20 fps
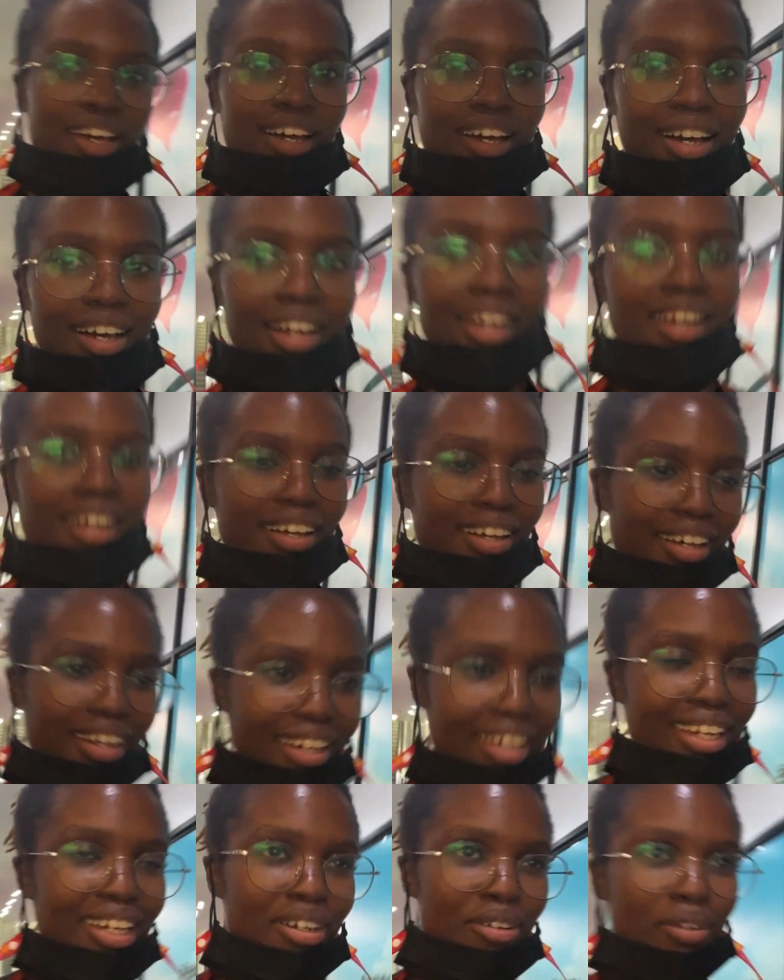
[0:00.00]

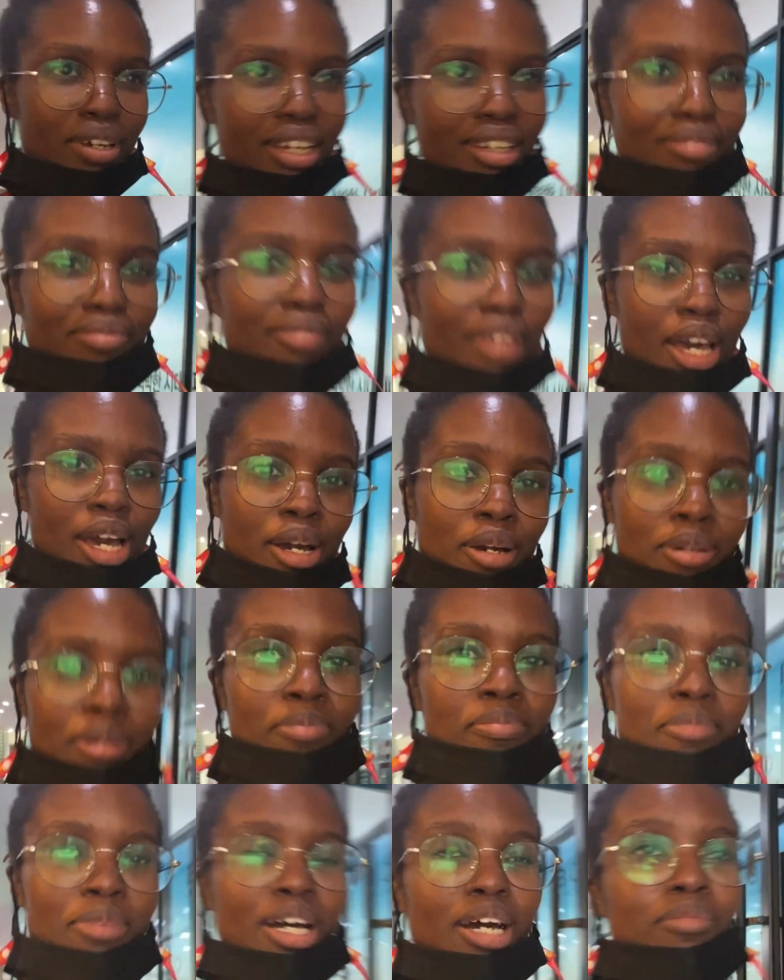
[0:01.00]
that. Anyway,
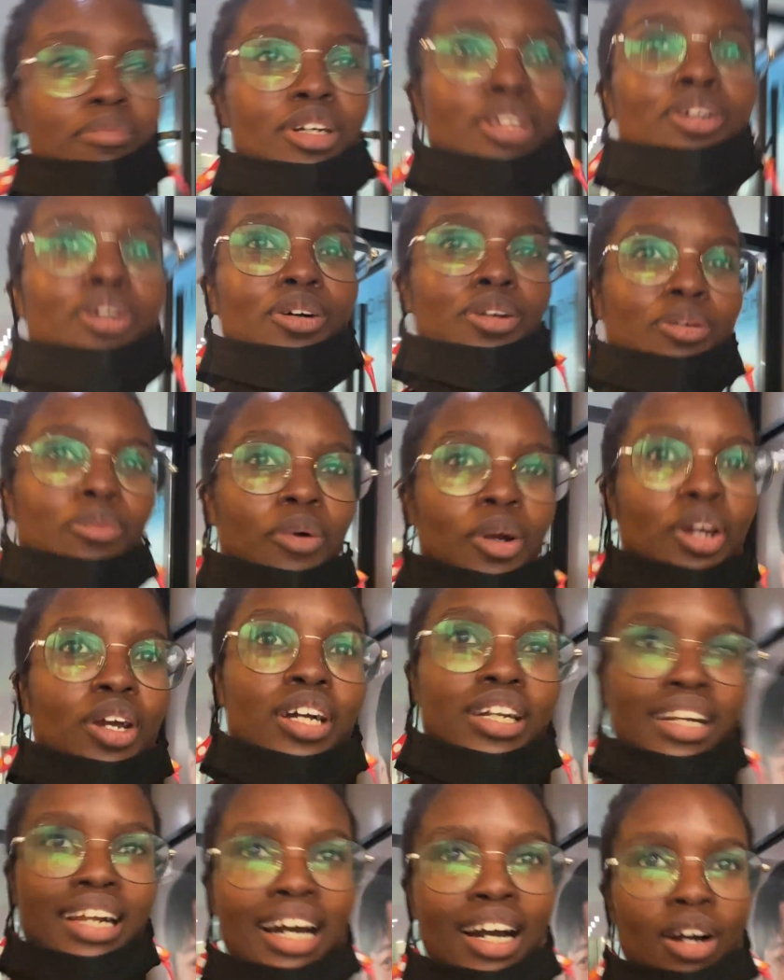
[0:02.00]
I'm gonna go to
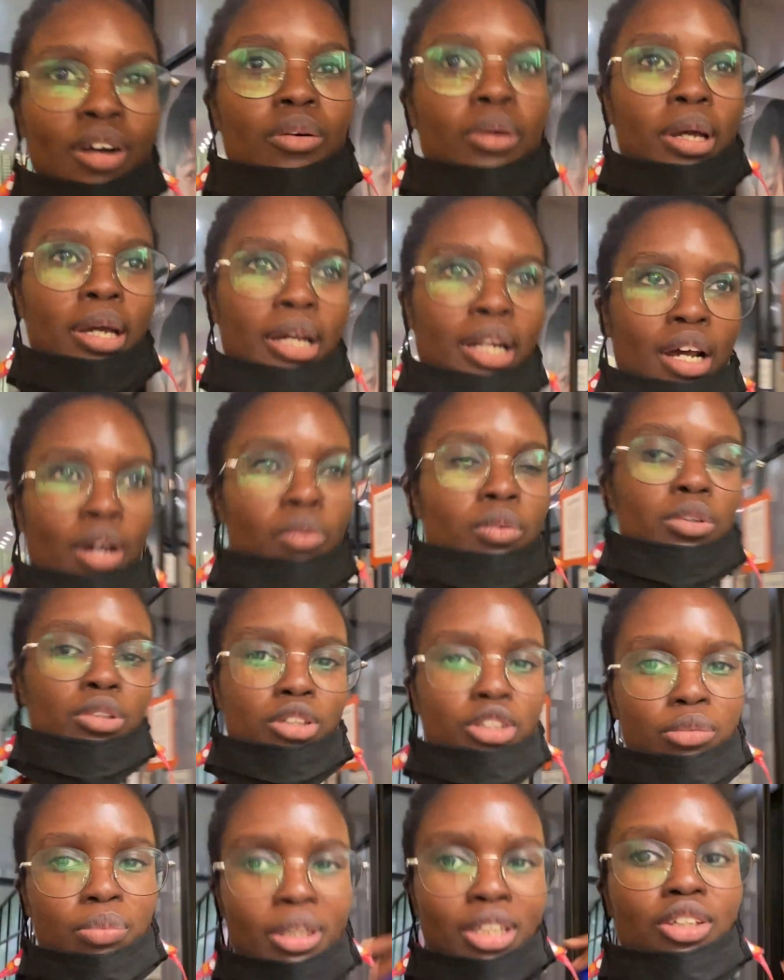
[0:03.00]
work now and I will
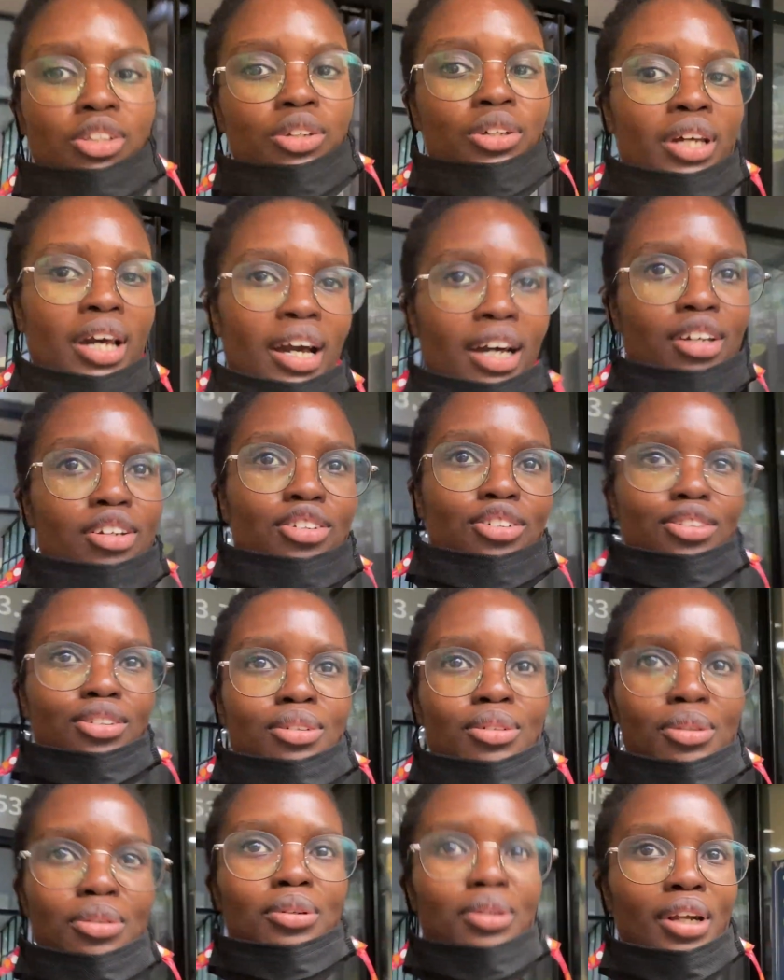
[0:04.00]
speak to you guys
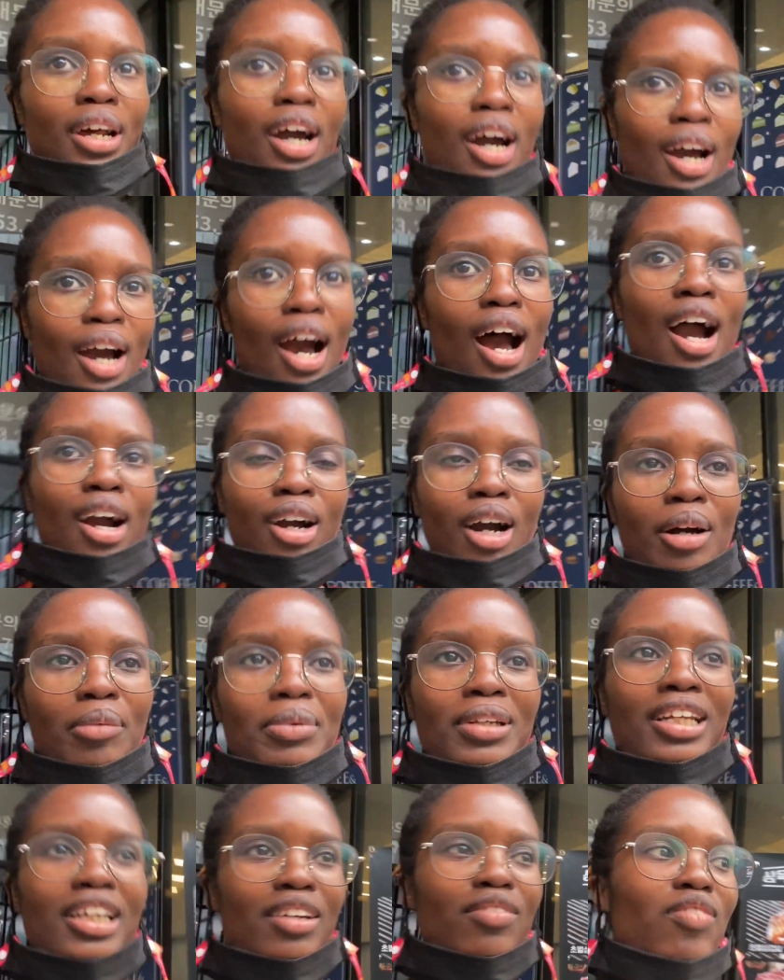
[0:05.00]
soon. I can't
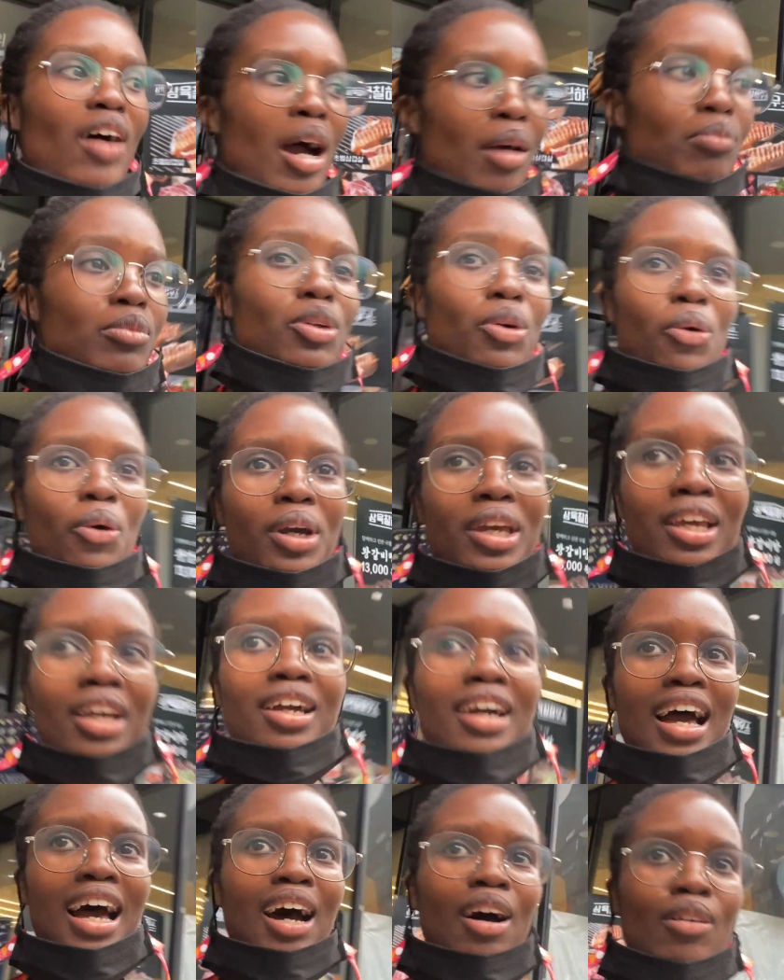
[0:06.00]
believe I'm talking
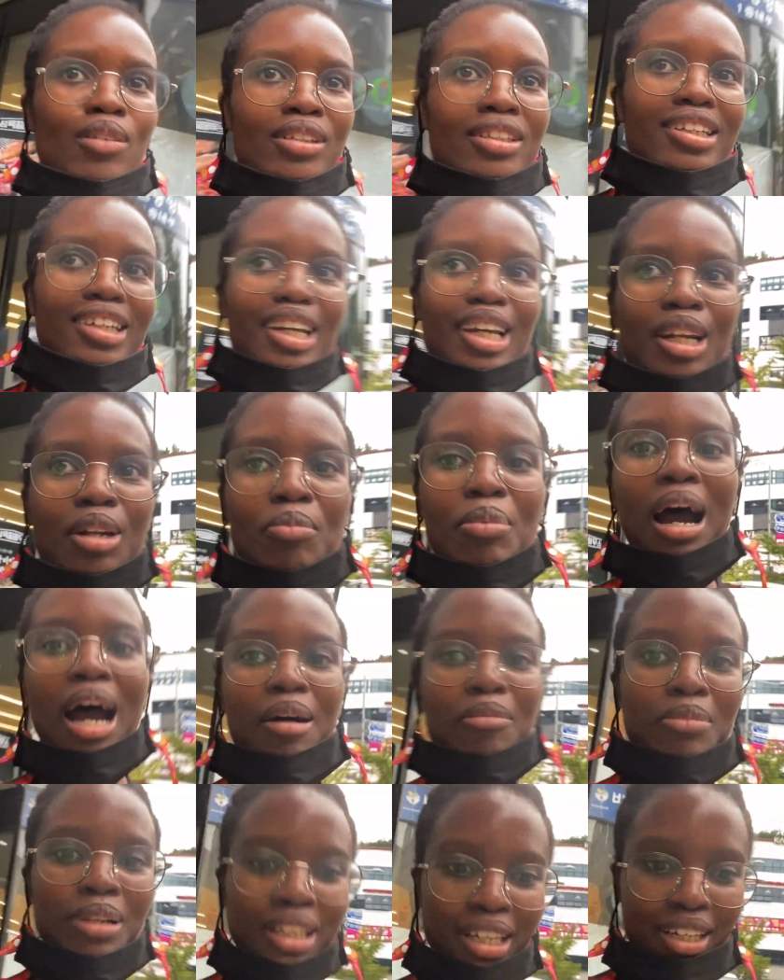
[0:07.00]
out in
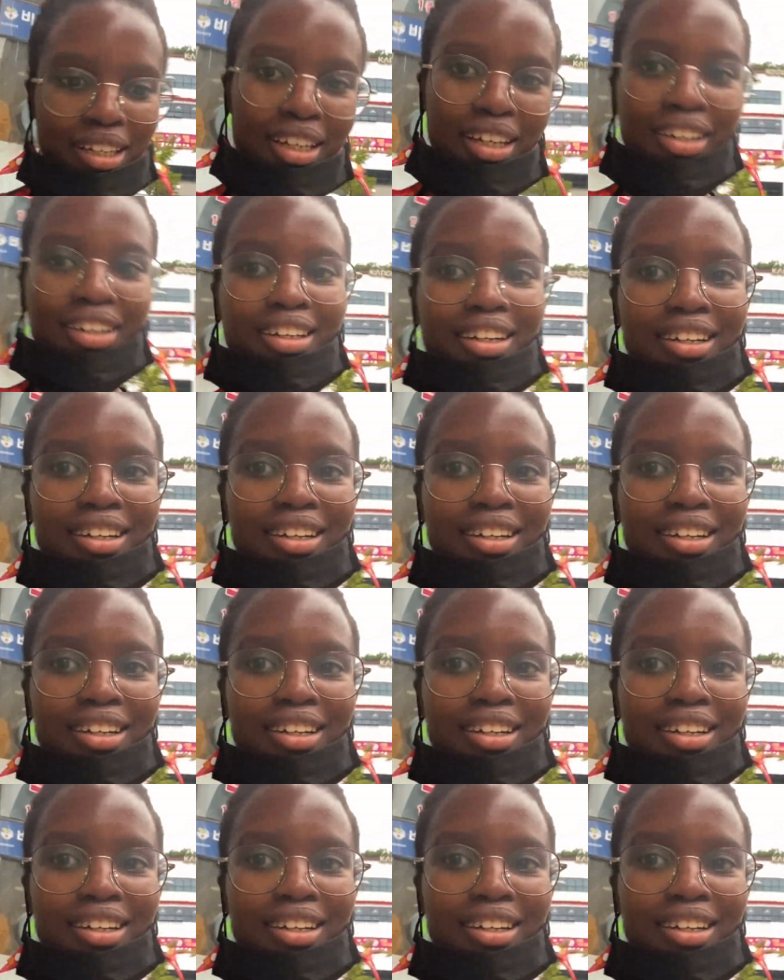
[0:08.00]
public.